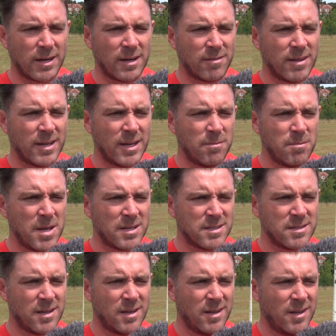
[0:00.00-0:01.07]
And I think it
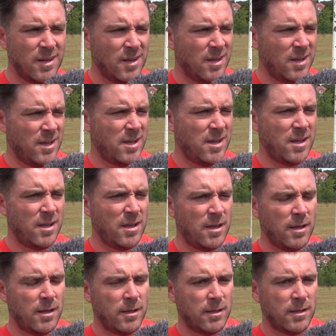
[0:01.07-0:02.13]
makes a,
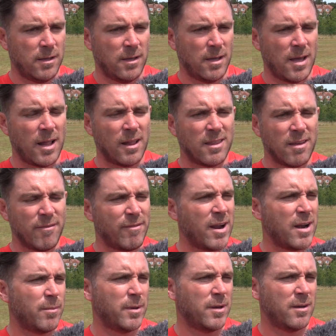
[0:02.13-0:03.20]
uh, a healthy
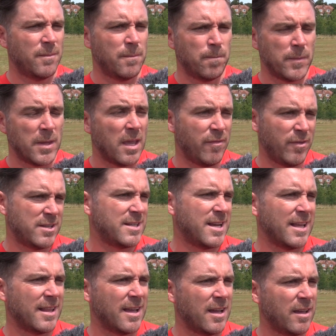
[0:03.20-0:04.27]
environment if it's
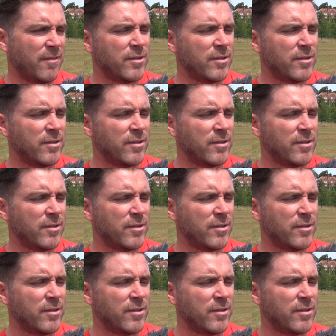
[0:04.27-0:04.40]
like that.